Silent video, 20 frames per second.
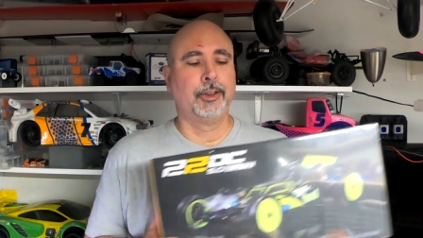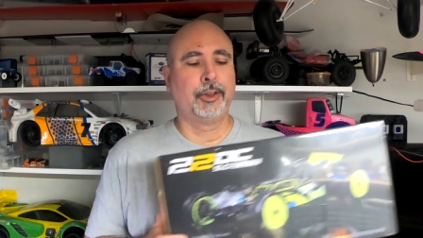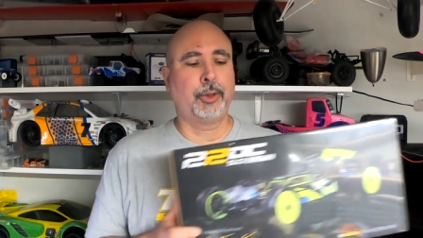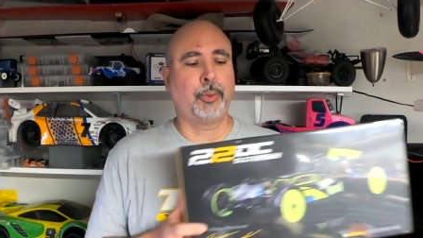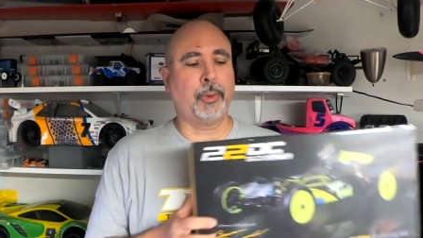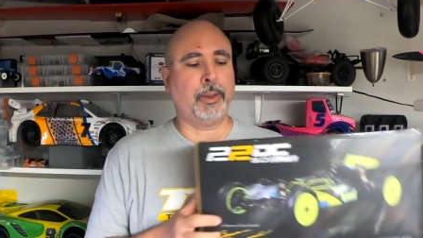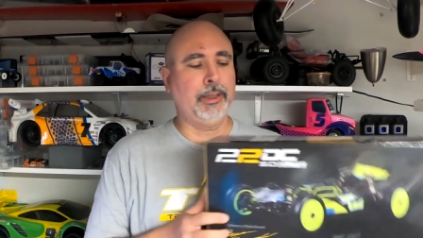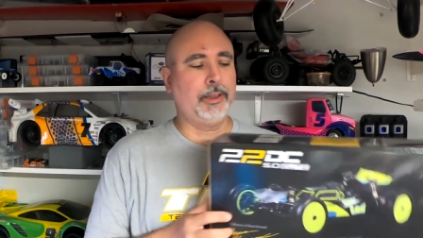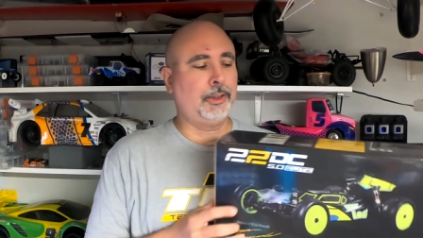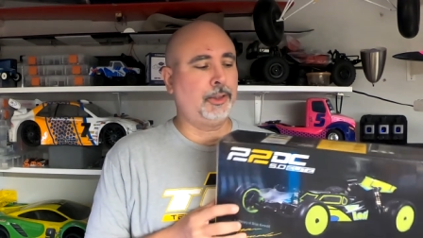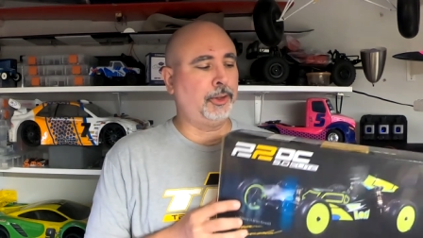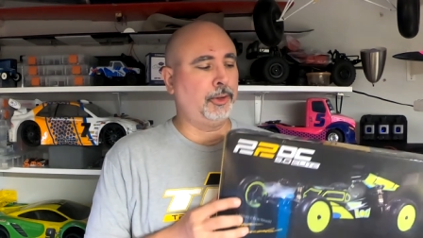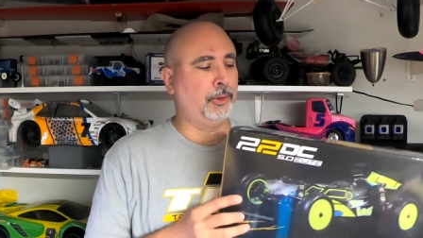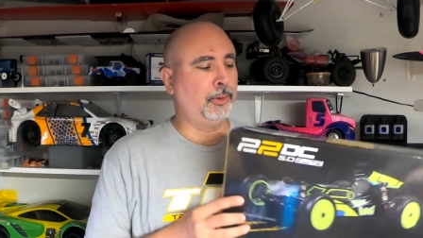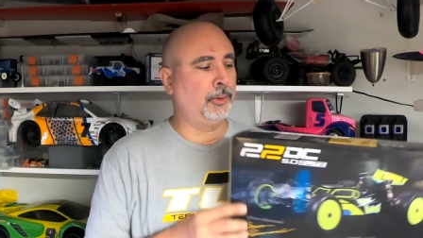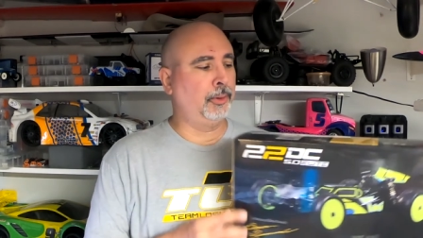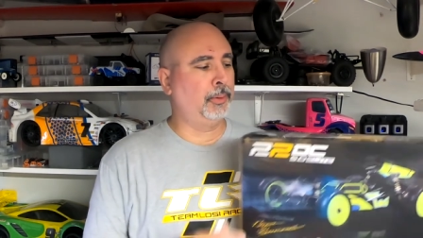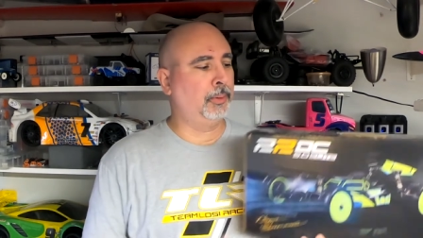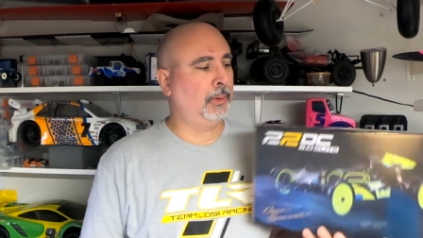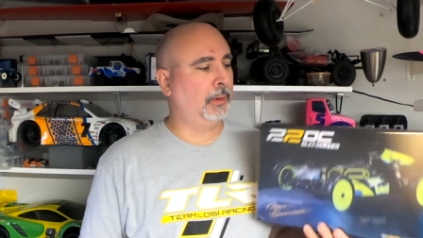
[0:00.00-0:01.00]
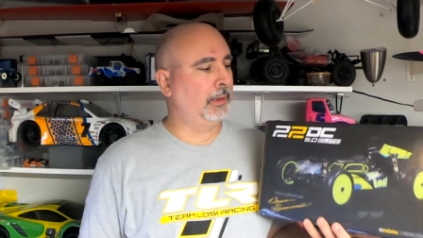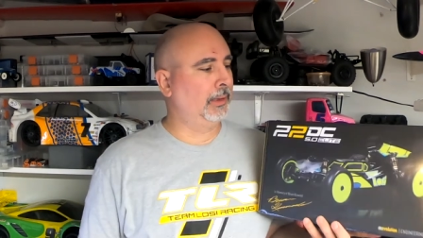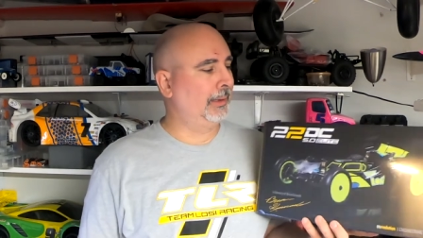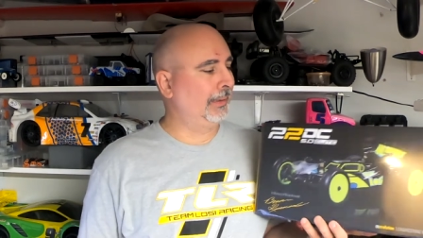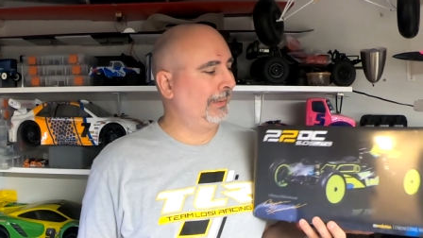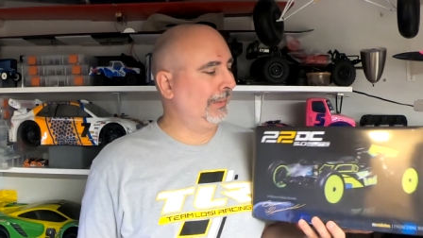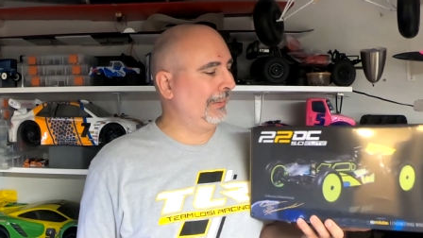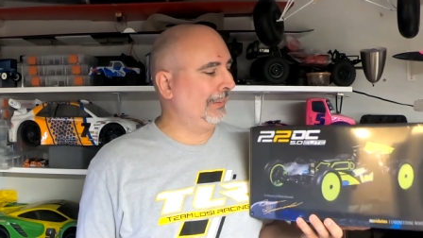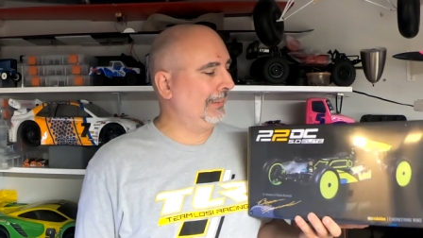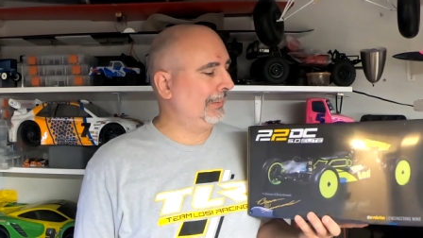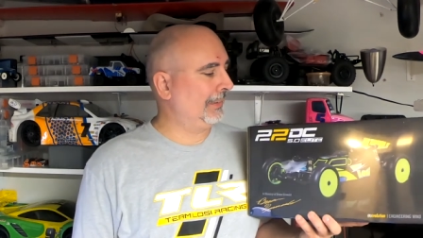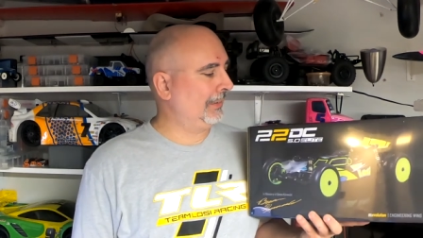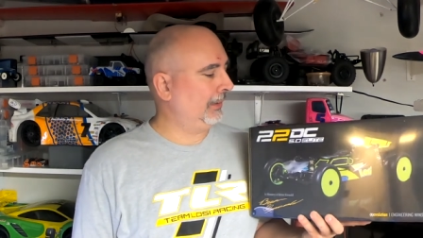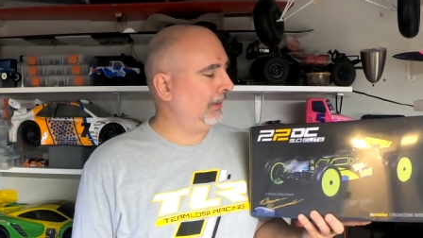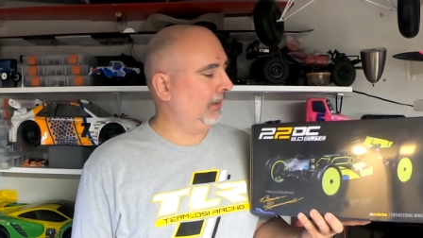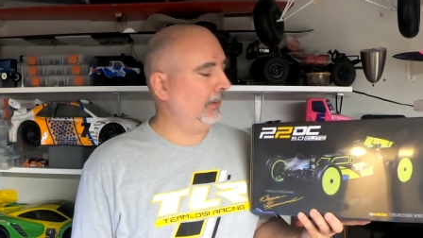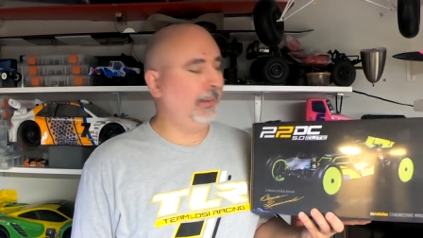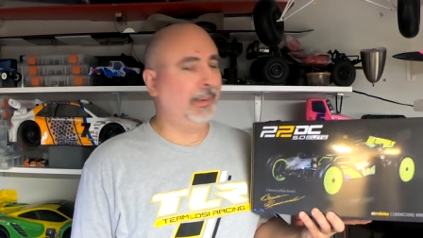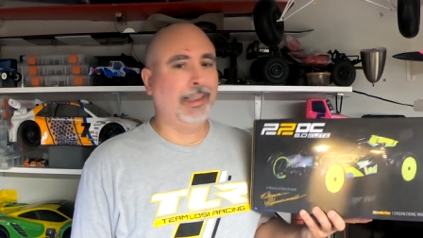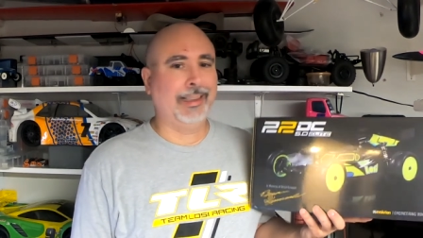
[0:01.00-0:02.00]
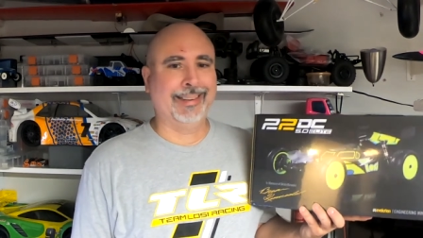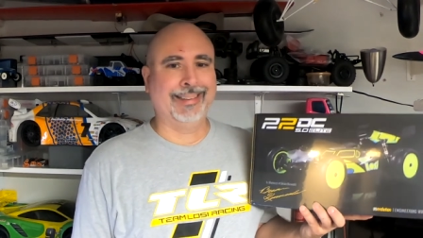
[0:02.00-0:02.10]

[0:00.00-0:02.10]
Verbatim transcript: 22DC